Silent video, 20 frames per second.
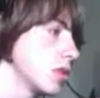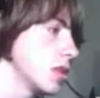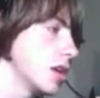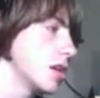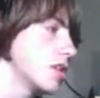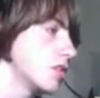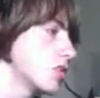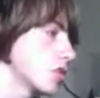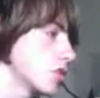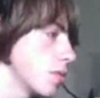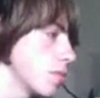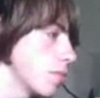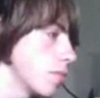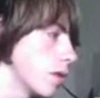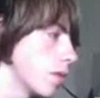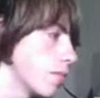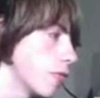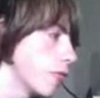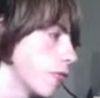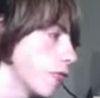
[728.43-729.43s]
this
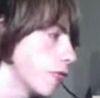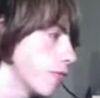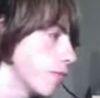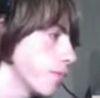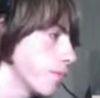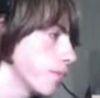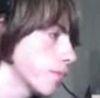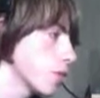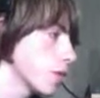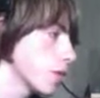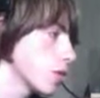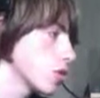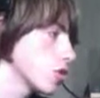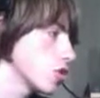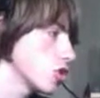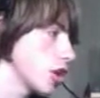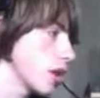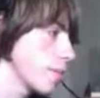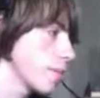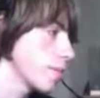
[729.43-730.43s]
month,
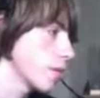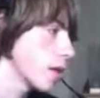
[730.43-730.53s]
actually.